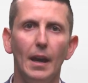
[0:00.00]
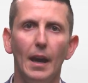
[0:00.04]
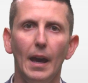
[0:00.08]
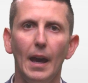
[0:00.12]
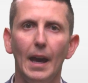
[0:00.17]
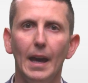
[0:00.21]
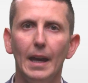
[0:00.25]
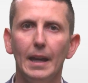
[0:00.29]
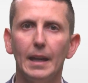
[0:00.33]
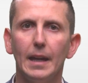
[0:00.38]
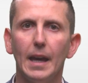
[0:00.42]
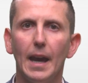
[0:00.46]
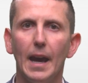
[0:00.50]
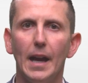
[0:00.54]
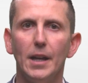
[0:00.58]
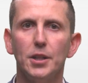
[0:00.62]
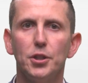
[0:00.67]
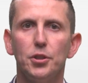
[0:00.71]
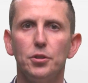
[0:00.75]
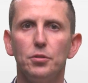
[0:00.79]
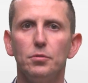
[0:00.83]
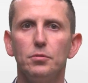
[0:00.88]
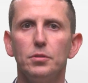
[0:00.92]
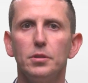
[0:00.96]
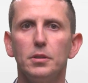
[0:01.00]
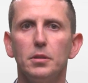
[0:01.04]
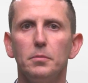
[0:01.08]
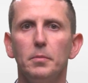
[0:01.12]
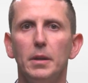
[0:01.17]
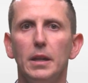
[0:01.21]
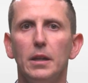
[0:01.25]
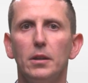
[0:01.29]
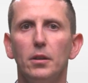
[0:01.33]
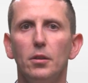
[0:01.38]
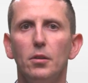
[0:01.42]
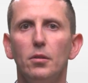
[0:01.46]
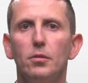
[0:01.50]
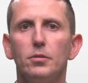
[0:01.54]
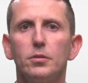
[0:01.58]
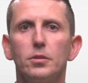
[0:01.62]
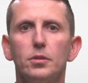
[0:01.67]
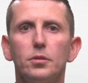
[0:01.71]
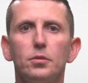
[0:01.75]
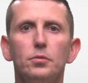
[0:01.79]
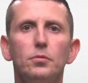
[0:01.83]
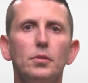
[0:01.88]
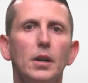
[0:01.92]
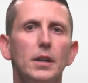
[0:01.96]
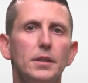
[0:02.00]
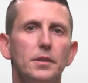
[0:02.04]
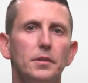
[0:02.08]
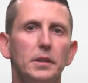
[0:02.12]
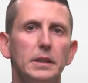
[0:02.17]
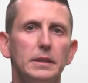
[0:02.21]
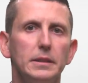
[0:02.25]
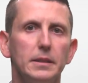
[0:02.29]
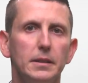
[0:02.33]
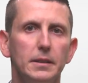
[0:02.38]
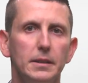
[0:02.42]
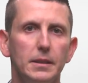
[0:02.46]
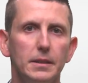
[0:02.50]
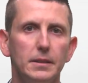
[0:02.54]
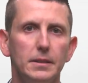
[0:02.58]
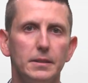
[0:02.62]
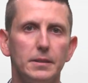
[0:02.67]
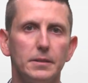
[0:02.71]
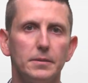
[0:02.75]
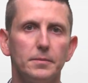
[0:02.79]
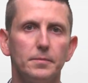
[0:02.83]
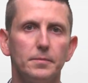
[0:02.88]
and cash used to make loans to other entities.